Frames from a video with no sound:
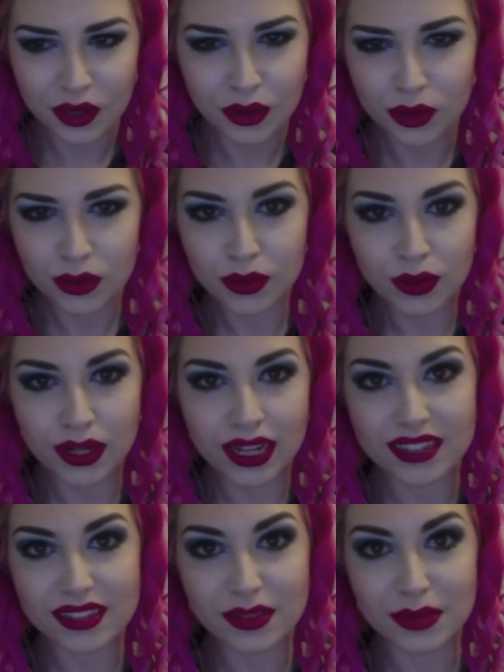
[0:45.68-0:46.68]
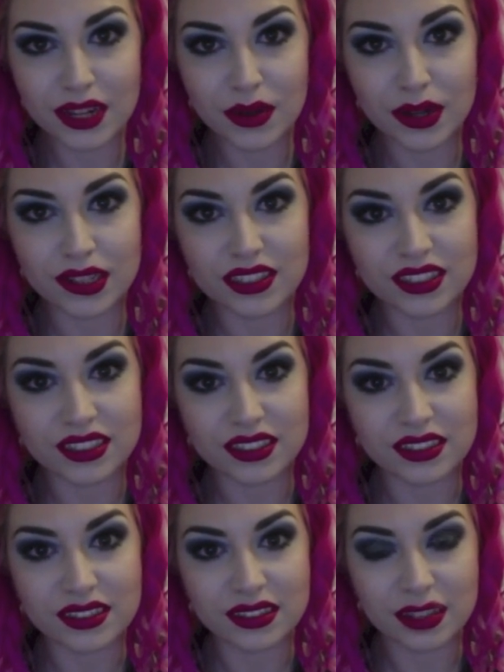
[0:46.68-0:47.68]
who'd want to ask me
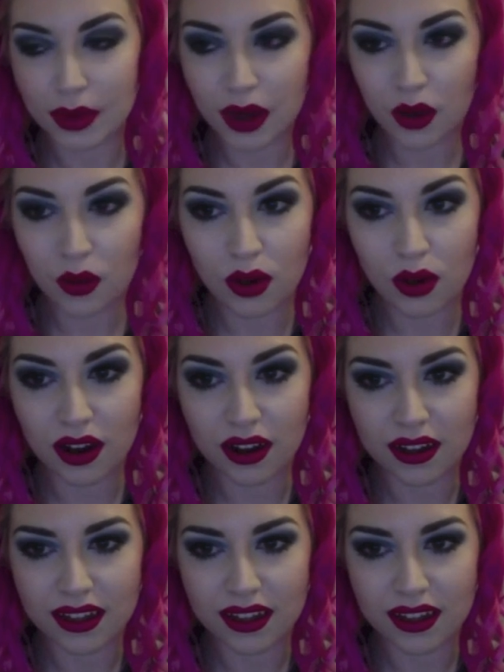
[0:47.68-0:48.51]
questions? About what?